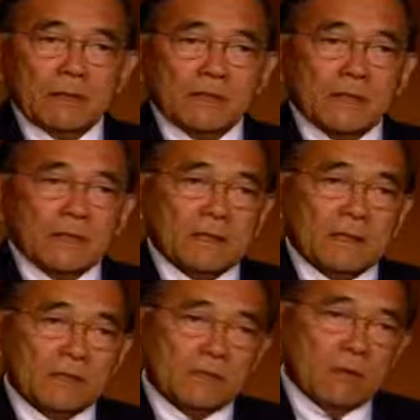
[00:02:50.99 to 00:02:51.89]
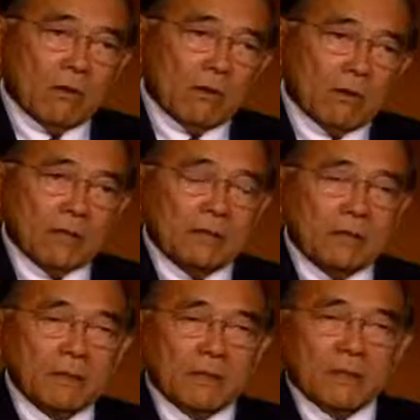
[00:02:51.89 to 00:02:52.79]
saying that he saw
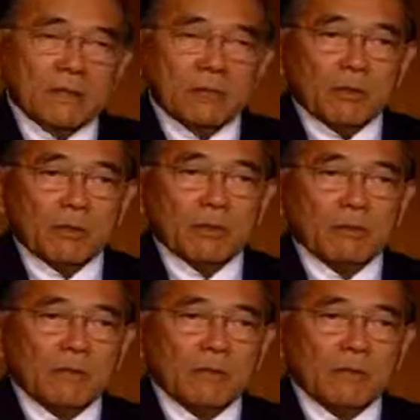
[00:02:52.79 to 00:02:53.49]
an American